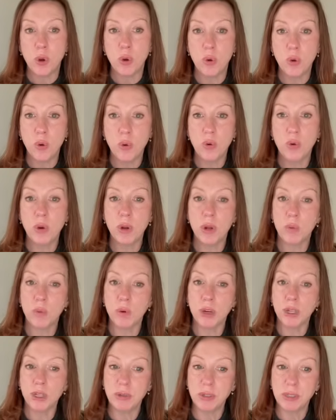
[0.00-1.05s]
Who
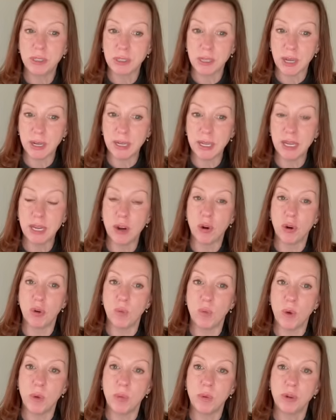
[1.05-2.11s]
were you studying
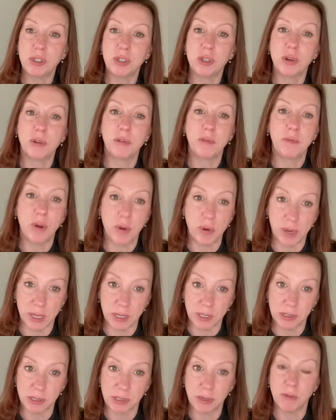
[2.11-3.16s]
or what was your
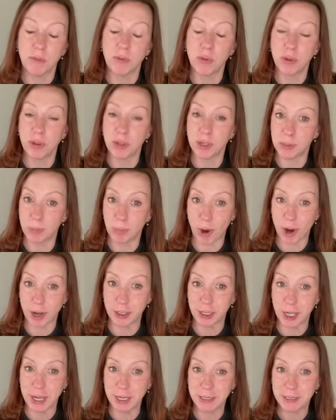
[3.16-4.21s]
focus for this
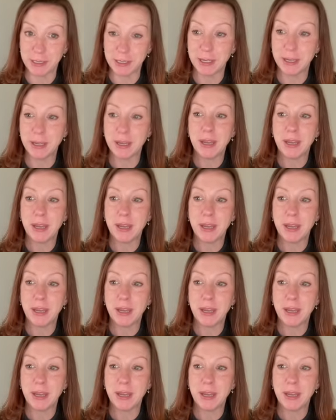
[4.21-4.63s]
project?